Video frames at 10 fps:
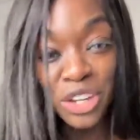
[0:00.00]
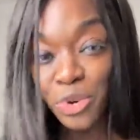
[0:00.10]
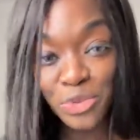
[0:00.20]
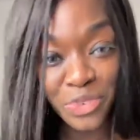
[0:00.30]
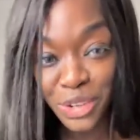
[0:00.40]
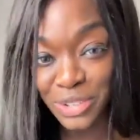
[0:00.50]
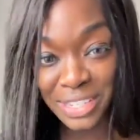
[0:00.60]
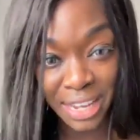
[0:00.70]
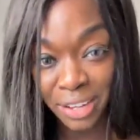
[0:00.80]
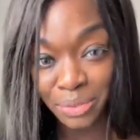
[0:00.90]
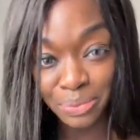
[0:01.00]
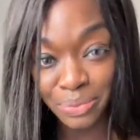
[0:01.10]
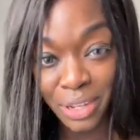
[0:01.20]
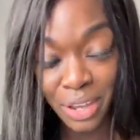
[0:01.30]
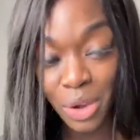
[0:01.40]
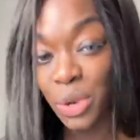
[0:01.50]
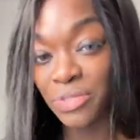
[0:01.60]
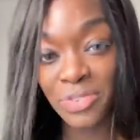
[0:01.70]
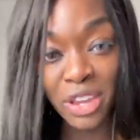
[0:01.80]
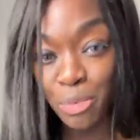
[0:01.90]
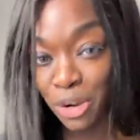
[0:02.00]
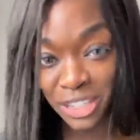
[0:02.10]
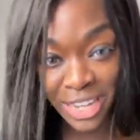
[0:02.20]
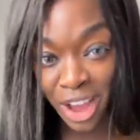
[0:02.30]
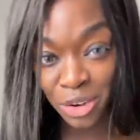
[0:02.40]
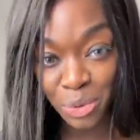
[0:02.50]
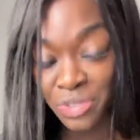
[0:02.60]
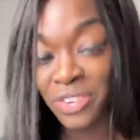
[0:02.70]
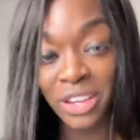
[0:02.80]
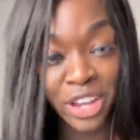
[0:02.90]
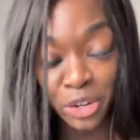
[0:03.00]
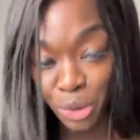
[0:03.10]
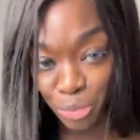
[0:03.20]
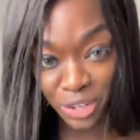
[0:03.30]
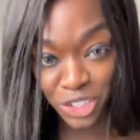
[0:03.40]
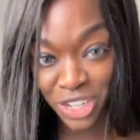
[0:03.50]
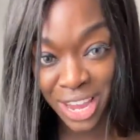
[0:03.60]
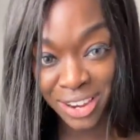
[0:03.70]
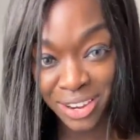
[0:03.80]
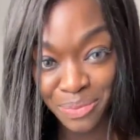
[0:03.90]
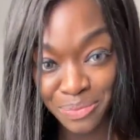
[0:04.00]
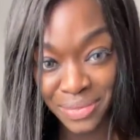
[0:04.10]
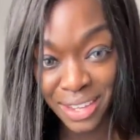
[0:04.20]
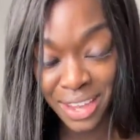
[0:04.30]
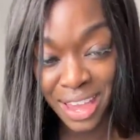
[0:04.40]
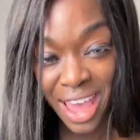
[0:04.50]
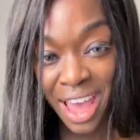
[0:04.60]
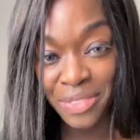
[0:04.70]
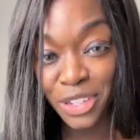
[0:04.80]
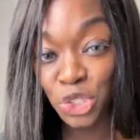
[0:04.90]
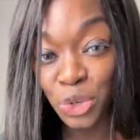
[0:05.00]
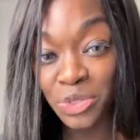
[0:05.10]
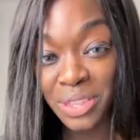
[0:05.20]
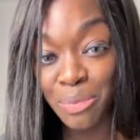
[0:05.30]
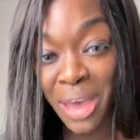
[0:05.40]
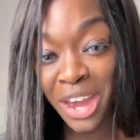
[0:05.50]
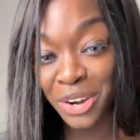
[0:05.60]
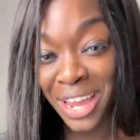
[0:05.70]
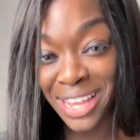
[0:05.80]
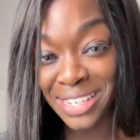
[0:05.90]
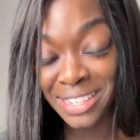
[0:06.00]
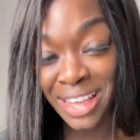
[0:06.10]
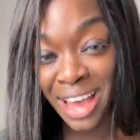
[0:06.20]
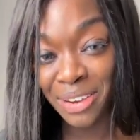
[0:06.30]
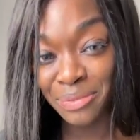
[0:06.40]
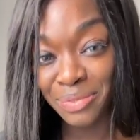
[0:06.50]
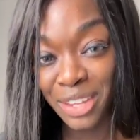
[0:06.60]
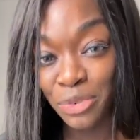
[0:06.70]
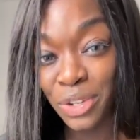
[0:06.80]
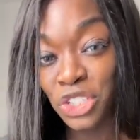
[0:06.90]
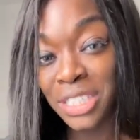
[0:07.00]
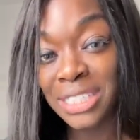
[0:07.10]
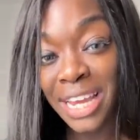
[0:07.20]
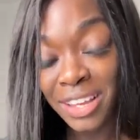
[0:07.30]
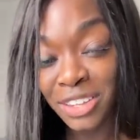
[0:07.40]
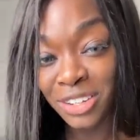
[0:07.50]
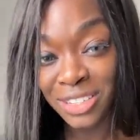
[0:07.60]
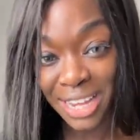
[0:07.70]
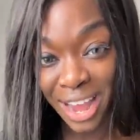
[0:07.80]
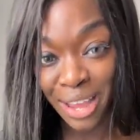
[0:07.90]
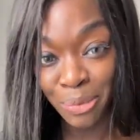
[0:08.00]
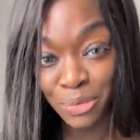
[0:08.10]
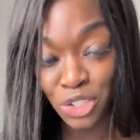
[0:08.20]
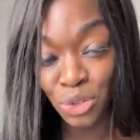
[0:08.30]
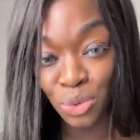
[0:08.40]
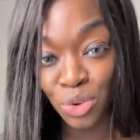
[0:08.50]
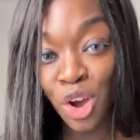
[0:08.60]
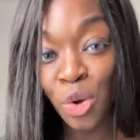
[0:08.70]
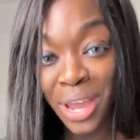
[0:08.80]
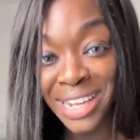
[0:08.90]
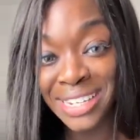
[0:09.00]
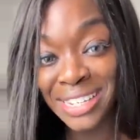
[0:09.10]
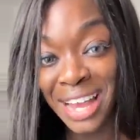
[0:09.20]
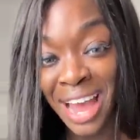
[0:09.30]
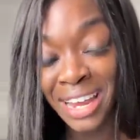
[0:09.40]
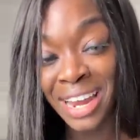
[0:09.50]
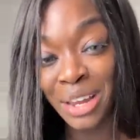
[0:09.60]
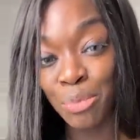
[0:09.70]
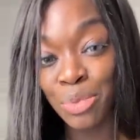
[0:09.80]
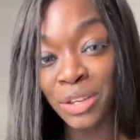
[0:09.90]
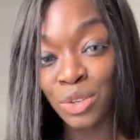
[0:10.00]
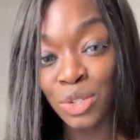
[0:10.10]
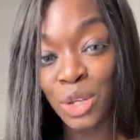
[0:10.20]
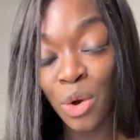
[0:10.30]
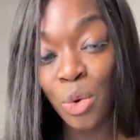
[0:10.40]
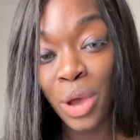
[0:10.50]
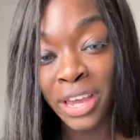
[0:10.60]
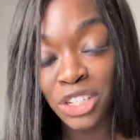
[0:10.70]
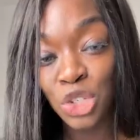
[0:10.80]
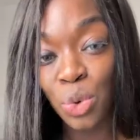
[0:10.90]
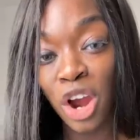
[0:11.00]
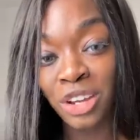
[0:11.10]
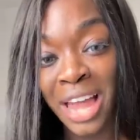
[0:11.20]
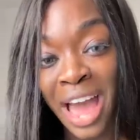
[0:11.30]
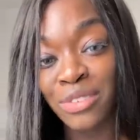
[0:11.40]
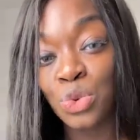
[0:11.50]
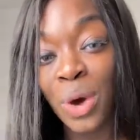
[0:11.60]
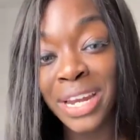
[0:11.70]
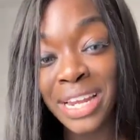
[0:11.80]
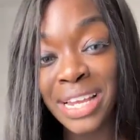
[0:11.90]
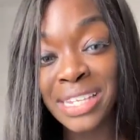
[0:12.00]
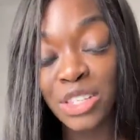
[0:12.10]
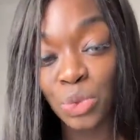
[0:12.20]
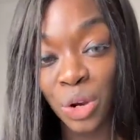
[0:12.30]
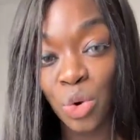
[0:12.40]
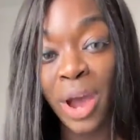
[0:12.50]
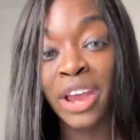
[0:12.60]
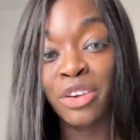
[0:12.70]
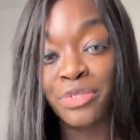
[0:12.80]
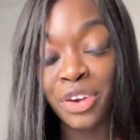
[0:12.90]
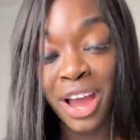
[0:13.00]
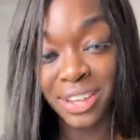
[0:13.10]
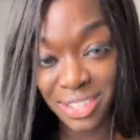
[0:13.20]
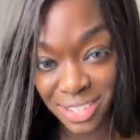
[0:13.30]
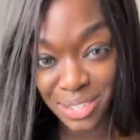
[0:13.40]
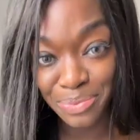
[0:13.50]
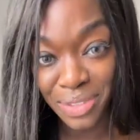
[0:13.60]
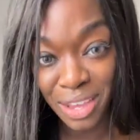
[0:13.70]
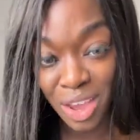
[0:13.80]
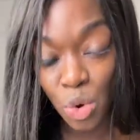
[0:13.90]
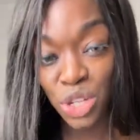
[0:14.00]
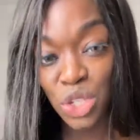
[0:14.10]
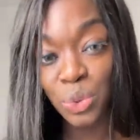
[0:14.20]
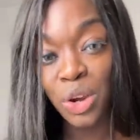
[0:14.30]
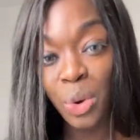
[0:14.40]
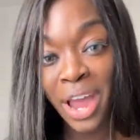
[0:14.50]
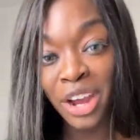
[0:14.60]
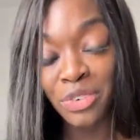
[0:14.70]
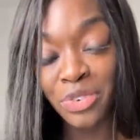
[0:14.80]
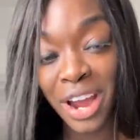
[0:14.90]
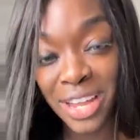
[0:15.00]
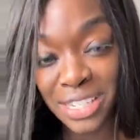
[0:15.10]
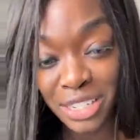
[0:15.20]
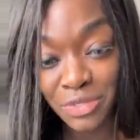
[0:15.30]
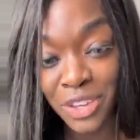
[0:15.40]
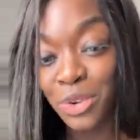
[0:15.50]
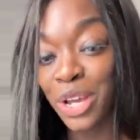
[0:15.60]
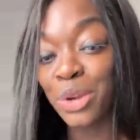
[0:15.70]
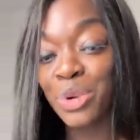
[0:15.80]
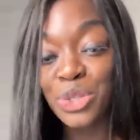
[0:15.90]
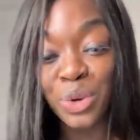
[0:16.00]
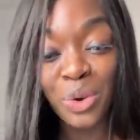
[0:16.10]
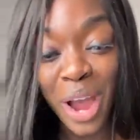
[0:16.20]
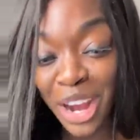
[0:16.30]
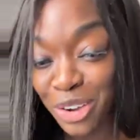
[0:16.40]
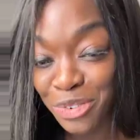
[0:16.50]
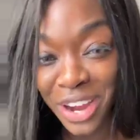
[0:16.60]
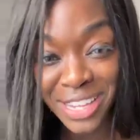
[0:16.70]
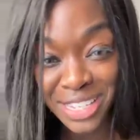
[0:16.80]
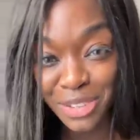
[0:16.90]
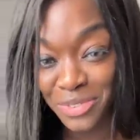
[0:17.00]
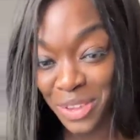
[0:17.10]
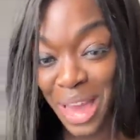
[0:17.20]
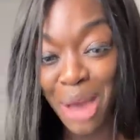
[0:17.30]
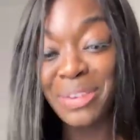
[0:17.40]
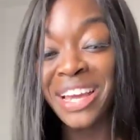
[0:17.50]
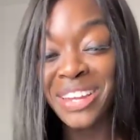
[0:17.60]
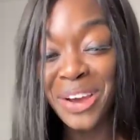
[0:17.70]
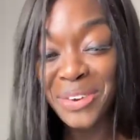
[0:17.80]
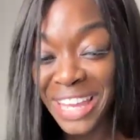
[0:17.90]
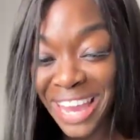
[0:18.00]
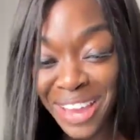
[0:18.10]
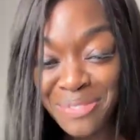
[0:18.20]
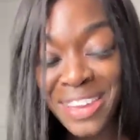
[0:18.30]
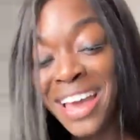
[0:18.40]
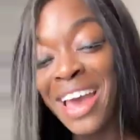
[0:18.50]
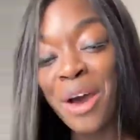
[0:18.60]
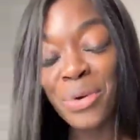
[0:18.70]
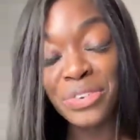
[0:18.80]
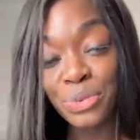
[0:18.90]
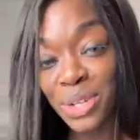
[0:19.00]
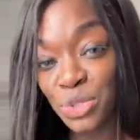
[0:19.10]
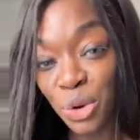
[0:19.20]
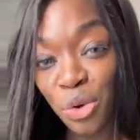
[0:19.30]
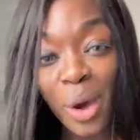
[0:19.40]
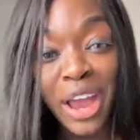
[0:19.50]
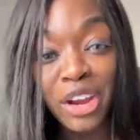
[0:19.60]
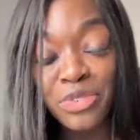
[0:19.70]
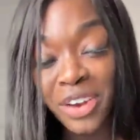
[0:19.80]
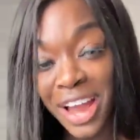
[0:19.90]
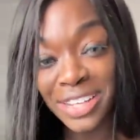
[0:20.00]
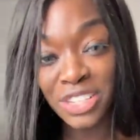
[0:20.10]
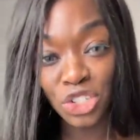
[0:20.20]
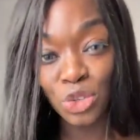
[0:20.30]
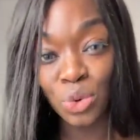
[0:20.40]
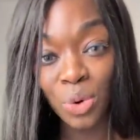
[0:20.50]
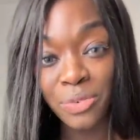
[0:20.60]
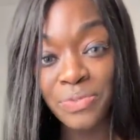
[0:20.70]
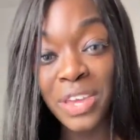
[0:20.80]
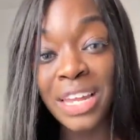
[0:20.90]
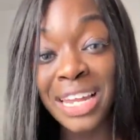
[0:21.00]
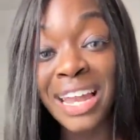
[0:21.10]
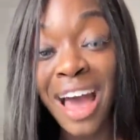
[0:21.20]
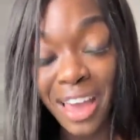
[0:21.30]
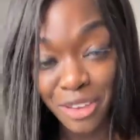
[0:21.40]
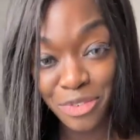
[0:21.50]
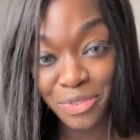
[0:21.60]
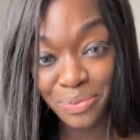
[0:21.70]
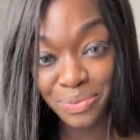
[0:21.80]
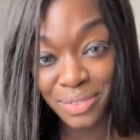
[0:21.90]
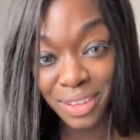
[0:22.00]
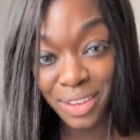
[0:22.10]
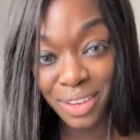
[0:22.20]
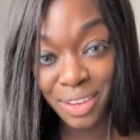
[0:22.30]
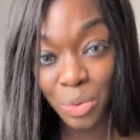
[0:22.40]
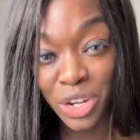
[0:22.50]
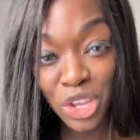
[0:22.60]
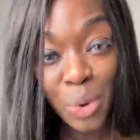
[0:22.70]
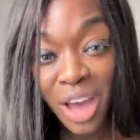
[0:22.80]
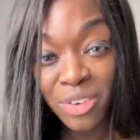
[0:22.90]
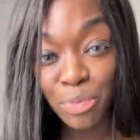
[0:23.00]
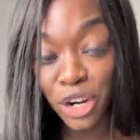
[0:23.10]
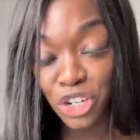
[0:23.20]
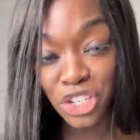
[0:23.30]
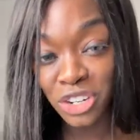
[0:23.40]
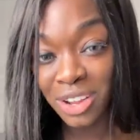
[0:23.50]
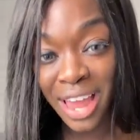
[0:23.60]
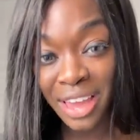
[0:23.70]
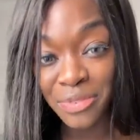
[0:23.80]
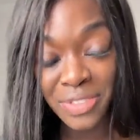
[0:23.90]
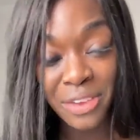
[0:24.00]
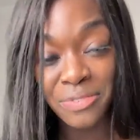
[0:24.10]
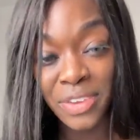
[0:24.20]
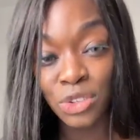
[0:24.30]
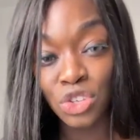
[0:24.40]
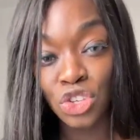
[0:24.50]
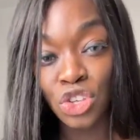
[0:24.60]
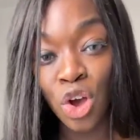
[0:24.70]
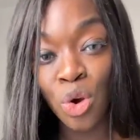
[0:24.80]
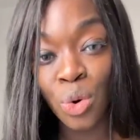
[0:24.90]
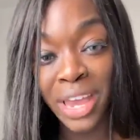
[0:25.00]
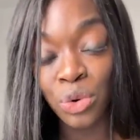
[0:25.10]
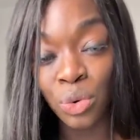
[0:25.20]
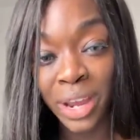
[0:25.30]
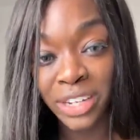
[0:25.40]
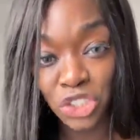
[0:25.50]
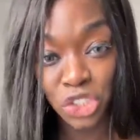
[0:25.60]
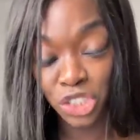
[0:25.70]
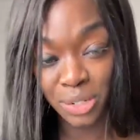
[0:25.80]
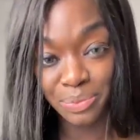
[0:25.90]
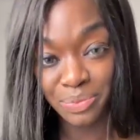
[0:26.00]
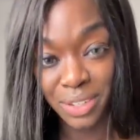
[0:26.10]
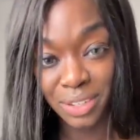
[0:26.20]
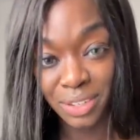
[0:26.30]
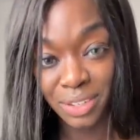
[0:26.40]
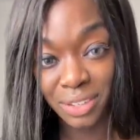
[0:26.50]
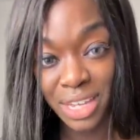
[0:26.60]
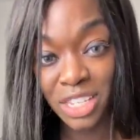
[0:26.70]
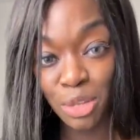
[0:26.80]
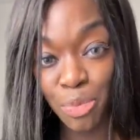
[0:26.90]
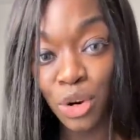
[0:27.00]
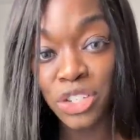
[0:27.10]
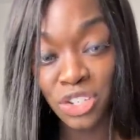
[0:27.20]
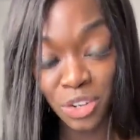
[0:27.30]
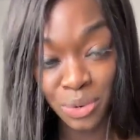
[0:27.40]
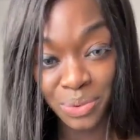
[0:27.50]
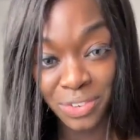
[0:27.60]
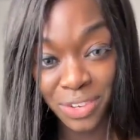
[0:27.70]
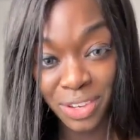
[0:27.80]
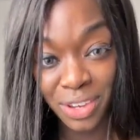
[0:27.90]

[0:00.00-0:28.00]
We don't feel seen. We feel burnt out. We feel underappreciated. And the truth of the matter is that if we just take a little time to go inside and build into our lives what it is that's required for us, what's required for us to feel good, what's required for us to feel happy. Hello, Kim. What's required for us to feel alive. When you have a personal life that feels so enriched, it supports you.